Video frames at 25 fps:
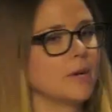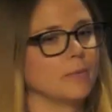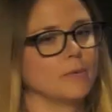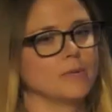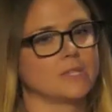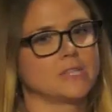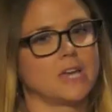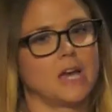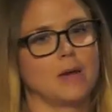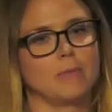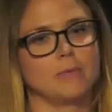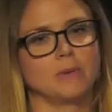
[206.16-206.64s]

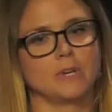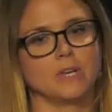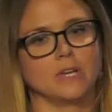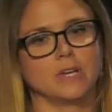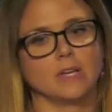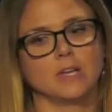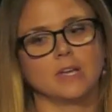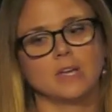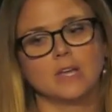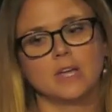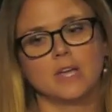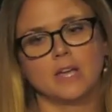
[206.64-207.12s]
what's
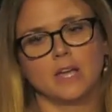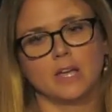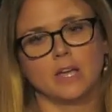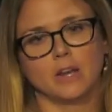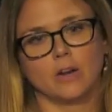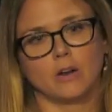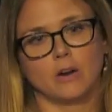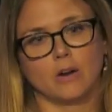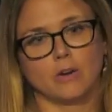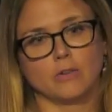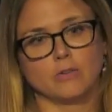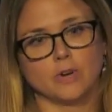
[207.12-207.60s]
happening in
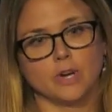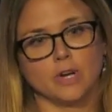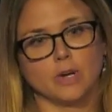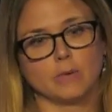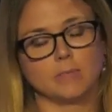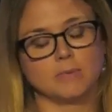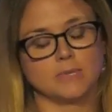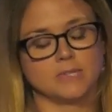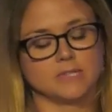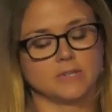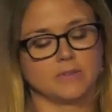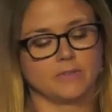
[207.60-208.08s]
our greater
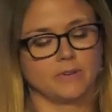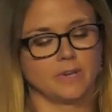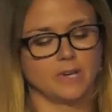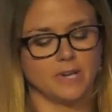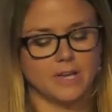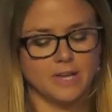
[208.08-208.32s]
Pacific